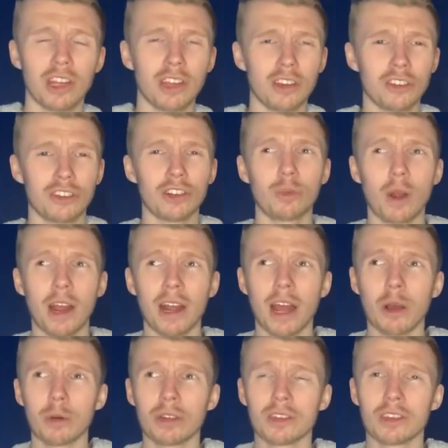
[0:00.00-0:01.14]
She ran, I
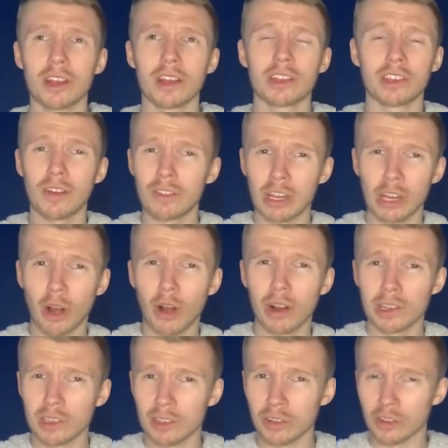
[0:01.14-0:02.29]
would say, 70
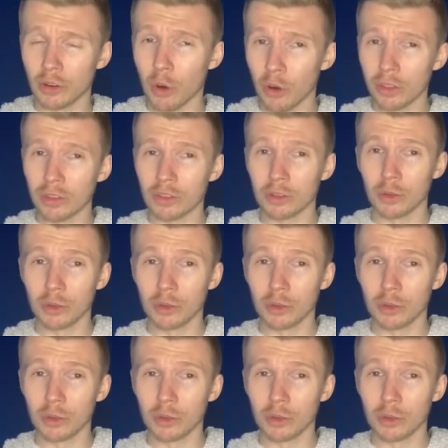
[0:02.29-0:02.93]
yards to score this goal,